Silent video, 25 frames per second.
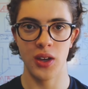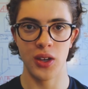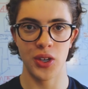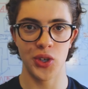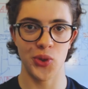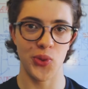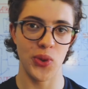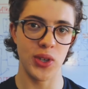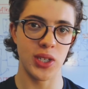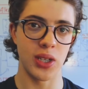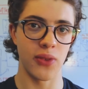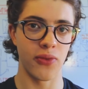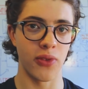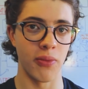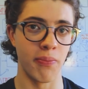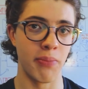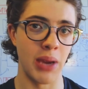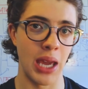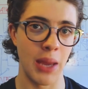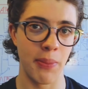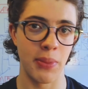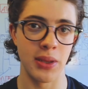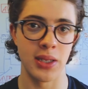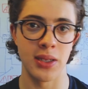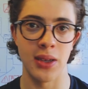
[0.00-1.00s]
switching from
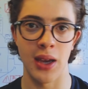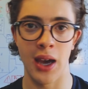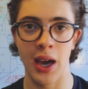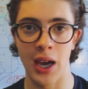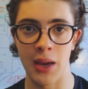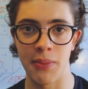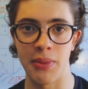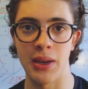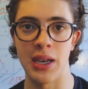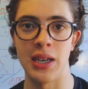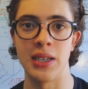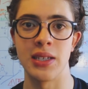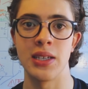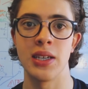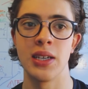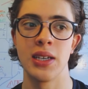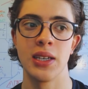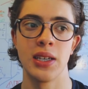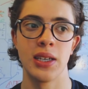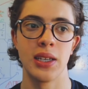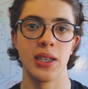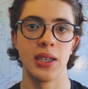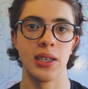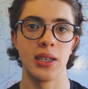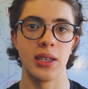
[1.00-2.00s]
paper to iPad
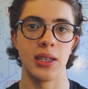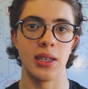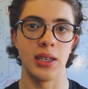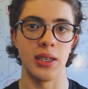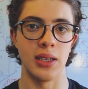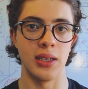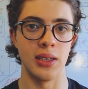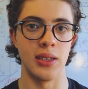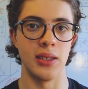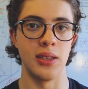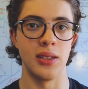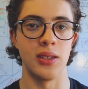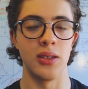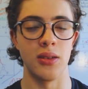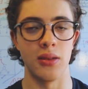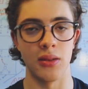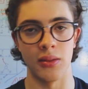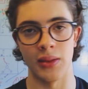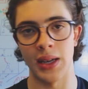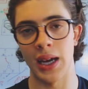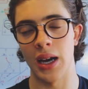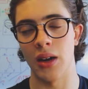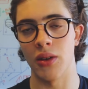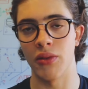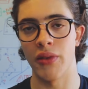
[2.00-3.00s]
is you're
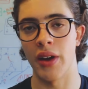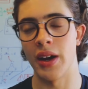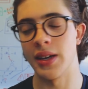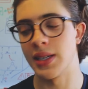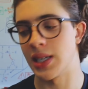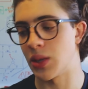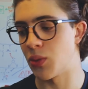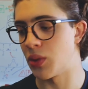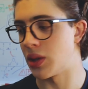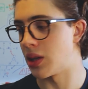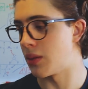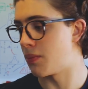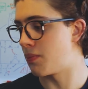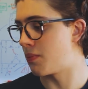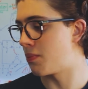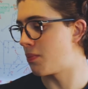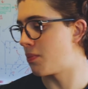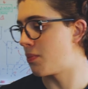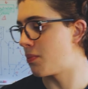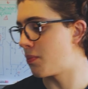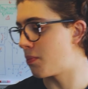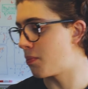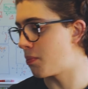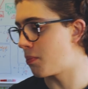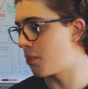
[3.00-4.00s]
now writing with
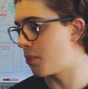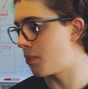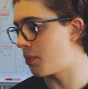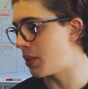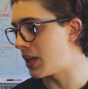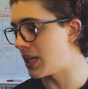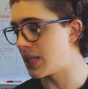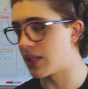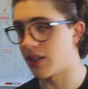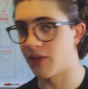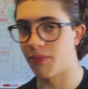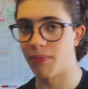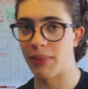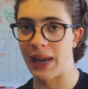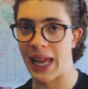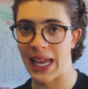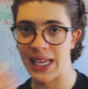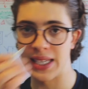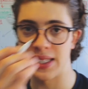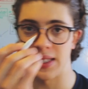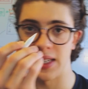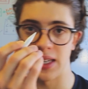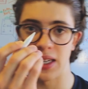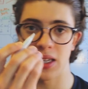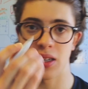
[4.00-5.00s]
a piece of
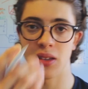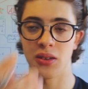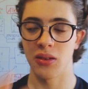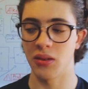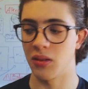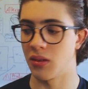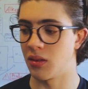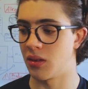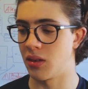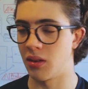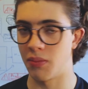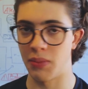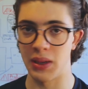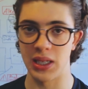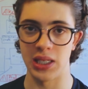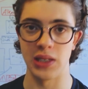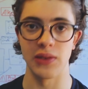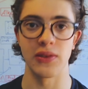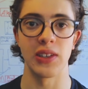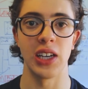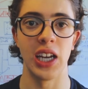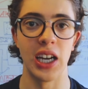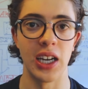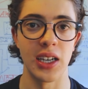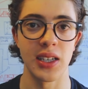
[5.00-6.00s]
plastic on a piece
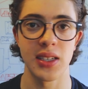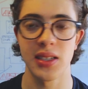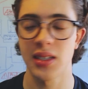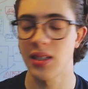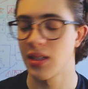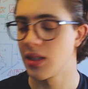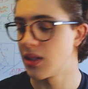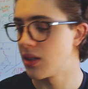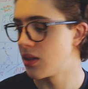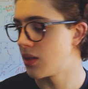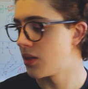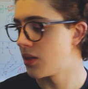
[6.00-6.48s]
of glass.